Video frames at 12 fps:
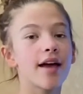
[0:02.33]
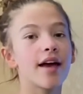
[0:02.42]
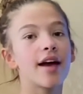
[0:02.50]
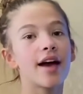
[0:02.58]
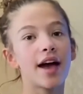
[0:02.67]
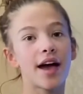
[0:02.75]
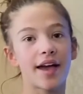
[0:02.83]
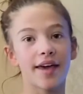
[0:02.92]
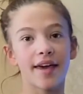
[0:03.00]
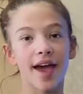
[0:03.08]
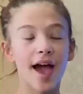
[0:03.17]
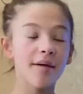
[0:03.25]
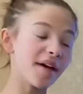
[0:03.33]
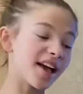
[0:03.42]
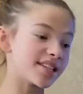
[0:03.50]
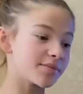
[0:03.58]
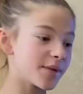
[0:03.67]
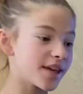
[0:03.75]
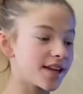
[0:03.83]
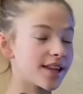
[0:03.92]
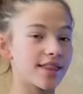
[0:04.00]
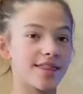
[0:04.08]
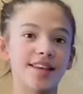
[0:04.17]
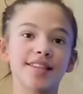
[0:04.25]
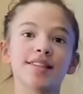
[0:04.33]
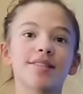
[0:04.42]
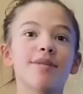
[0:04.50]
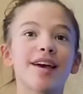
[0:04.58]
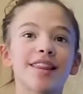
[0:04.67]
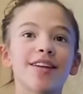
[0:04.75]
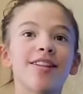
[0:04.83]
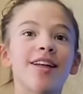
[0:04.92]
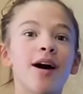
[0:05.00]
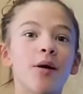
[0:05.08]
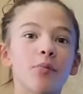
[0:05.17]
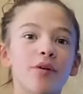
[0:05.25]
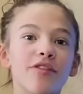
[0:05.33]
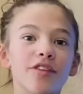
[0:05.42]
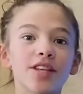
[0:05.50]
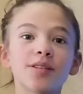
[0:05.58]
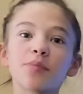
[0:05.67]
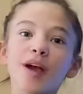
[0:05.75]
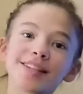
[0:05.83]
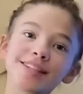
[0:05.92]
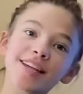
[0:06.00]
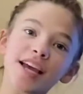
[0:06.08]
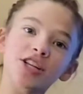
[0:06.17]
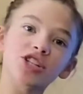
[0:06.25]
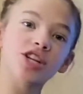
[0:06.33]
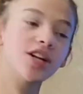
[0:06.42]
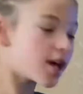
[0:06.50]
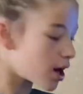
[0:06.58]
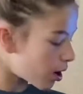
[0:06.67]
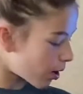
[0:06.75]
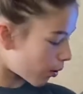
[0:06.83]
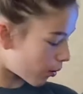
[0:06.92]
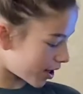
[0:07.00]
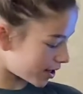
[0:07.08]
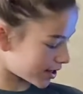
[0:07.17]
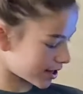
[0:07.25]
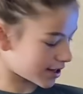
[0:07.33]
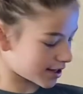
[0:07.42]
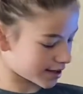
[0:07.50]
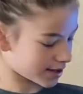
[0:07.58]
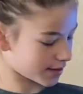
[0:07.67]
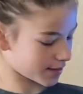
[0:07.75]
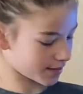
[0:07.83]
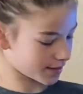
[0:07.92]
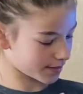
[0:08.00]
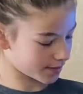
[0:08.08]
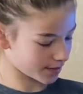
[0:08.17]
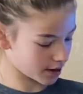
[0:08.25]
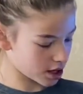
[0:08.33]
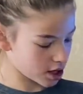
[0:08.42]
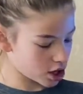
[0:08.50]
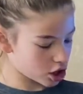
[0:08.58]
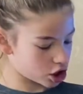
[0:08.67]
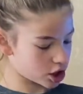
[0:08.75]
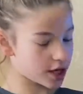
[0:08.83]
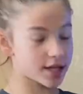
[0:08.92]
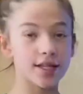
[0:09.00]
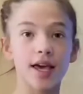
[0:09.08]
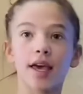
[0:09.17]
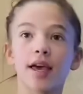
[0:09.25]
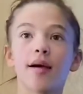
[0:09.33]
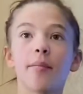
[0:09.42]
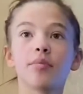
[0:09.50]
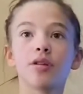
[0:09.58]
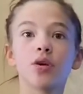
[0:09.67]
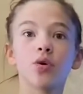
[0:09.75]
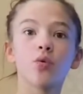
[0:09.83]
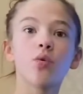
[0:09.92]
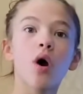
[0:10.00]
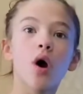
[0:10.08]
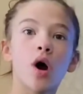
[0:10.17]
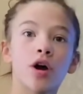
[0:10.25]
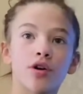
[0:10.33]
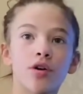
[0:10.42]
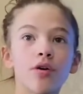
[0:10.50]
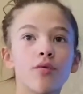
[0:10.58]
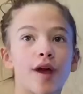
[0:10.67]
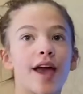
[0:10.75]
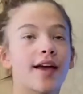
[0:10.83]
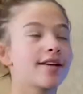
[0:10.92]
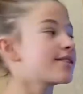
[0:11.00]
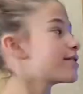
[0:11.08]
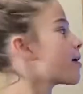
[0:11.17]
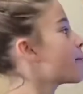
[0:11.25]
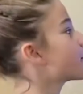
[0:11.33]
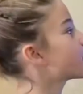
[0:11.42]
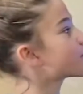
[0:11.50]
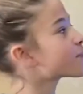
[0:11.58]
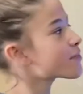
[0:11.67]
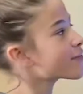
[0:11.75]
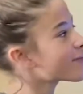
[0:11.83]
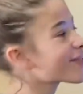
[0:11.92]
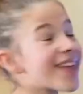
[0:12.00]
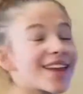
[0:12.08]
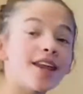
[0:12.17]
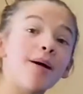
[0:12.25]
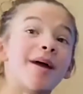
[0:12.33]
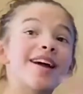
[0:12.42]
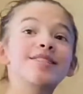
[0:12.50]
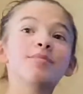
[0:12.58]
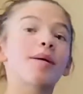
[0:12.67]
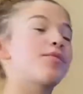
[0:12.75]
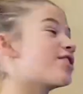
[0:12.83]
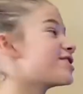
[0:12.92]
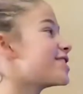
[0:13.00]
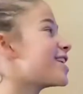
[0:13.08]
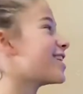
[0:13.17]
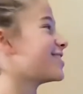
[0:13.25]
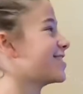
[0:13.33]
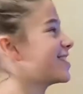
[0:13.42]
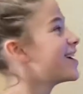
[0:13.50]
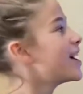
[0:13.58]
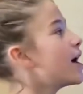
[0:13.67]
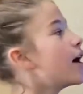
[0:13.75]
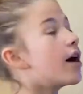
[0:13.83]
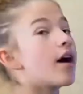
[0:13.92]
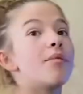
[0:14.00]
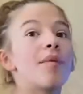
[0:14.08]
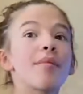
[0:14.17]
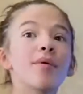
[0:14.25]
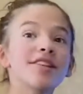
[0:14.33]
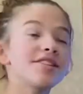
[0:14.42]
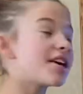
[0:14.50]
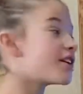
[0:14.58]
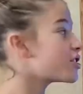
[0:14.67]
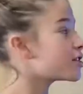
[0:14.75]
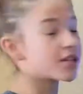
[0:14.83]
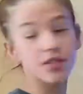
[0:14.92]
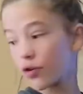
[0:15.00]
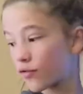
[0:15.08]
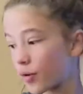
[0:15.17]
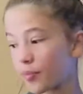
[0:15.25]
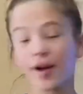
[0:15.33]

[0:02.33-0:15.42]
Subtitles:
Hi, I'm Aspen. This is my little helper for this presentation, Oasis. She is a blue otter rex. Now back to my presentation. My presentation is over bunny